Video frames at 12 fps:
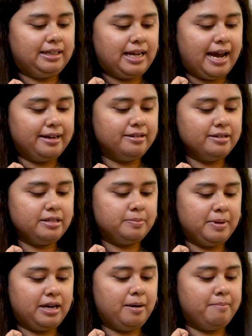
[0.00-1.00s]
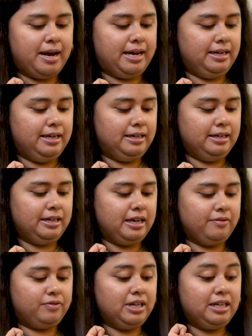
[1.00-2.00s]
Tigers become man eating
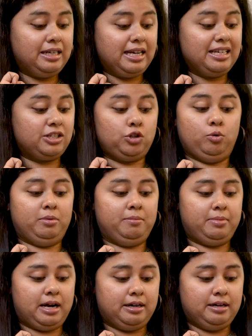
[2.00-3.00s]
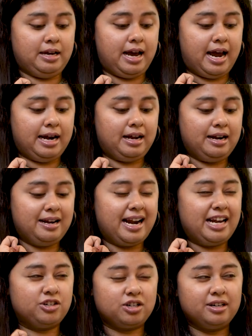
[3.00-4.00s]
if they taste human blood and are
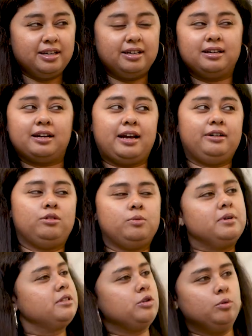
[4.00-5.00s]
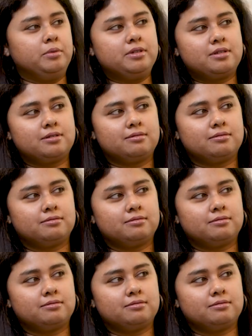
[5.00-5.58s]
naturally inclined towards humans.